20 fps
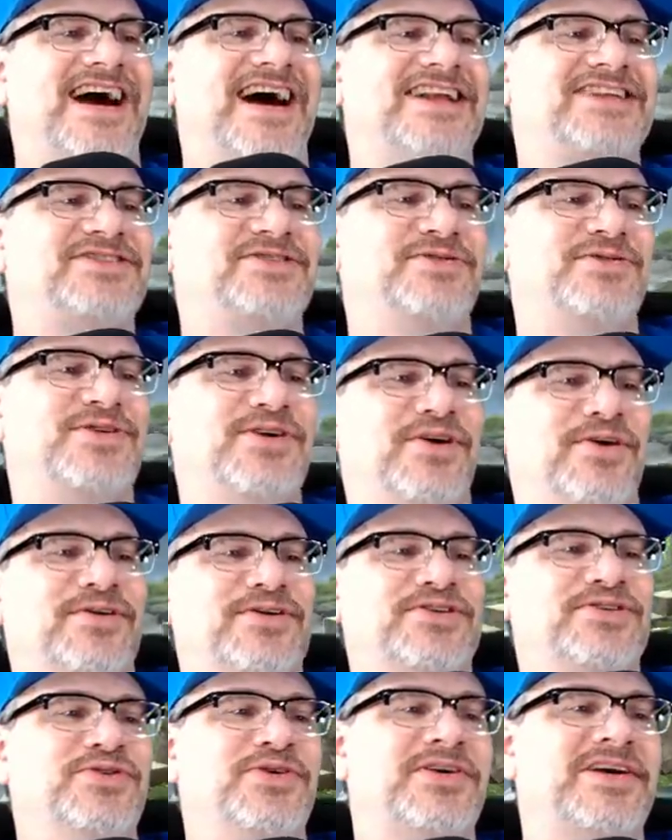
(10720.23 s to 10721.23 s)
got to go
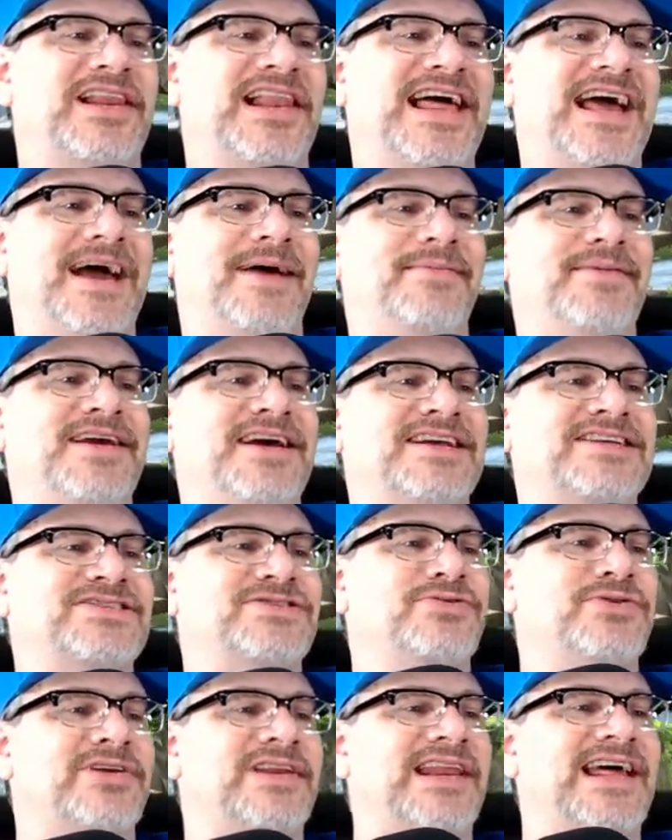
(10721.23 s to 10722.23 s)
do a collab. Yes,
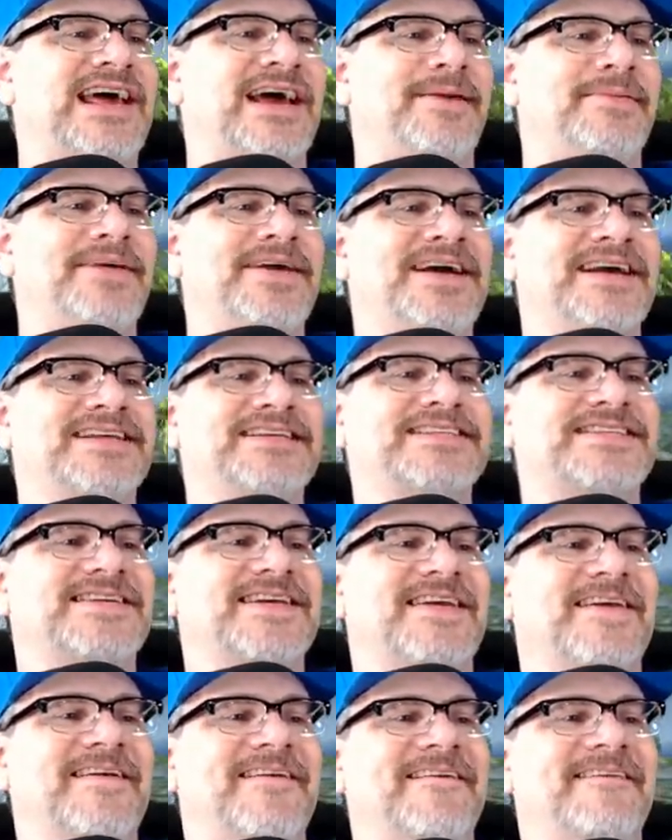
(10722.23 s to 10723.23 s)
do a collab. Yes.
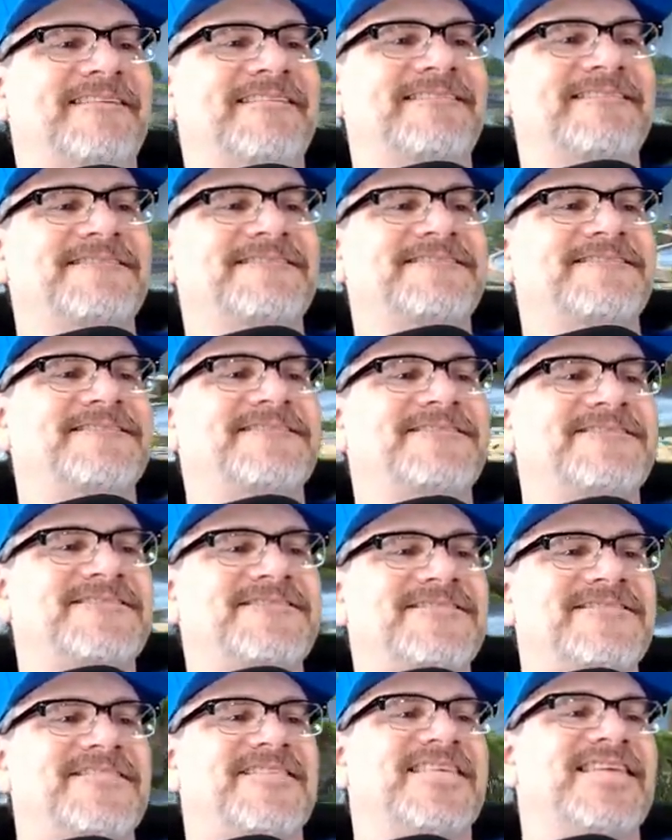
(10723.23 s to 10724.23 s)

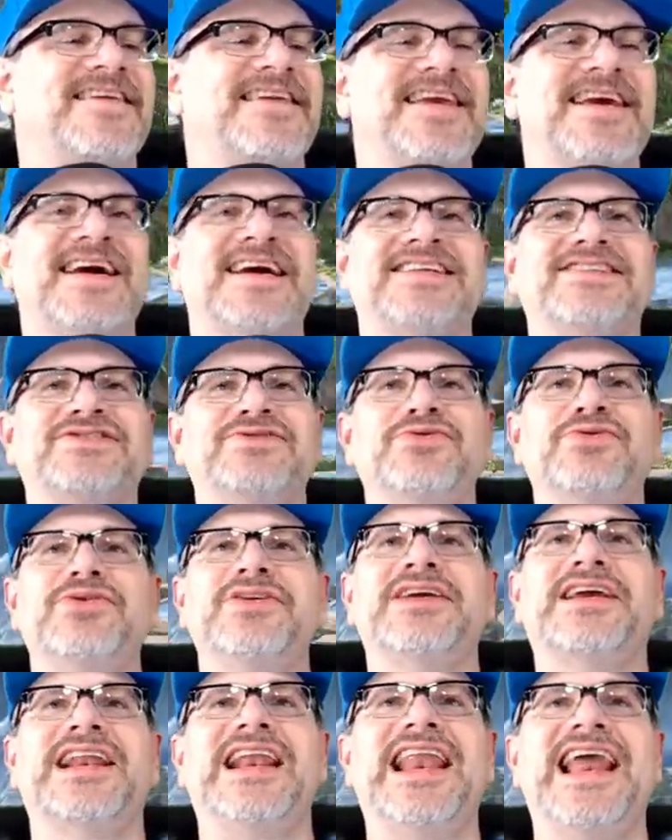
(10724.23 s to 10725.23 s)
Yes, do
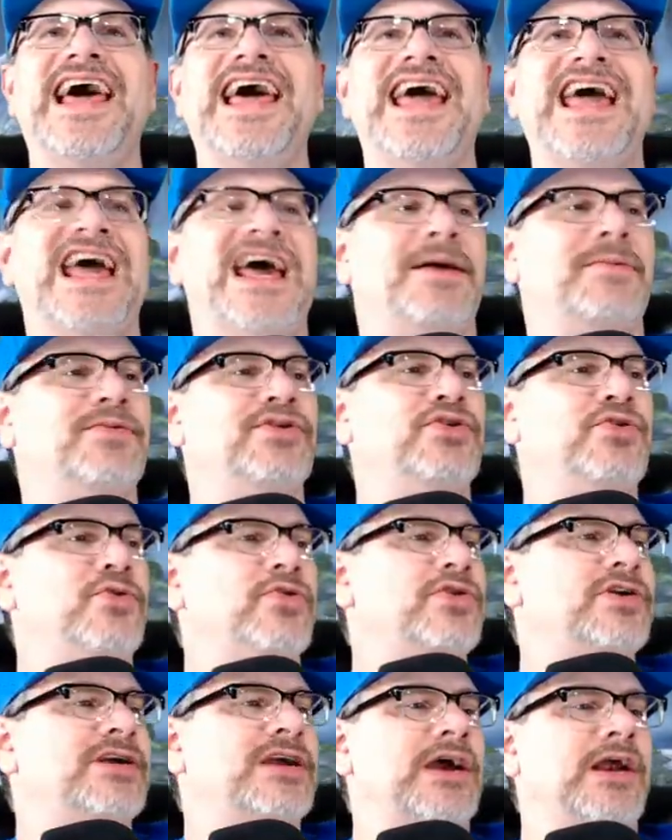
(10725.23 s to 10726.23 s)
the collab.
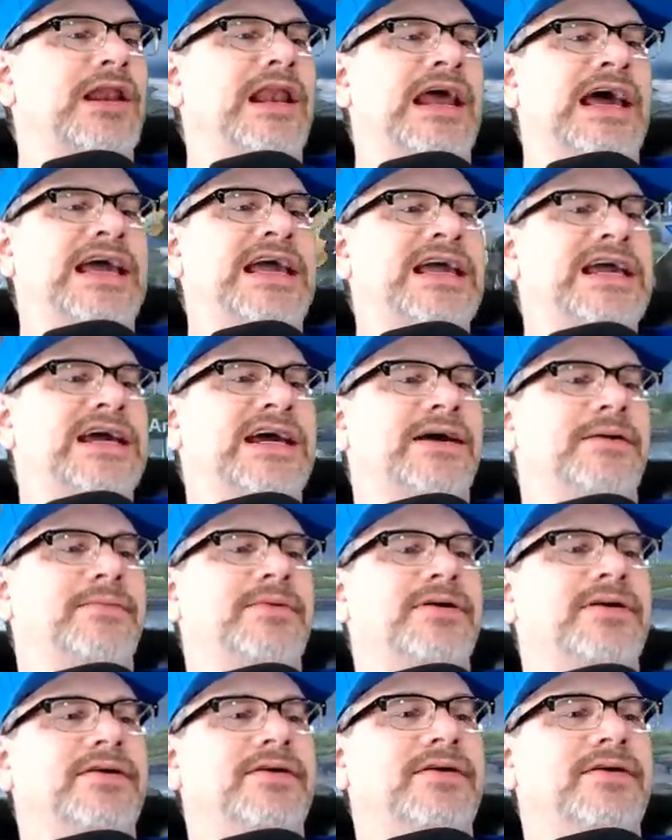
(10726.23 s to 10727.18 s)
Do the collab.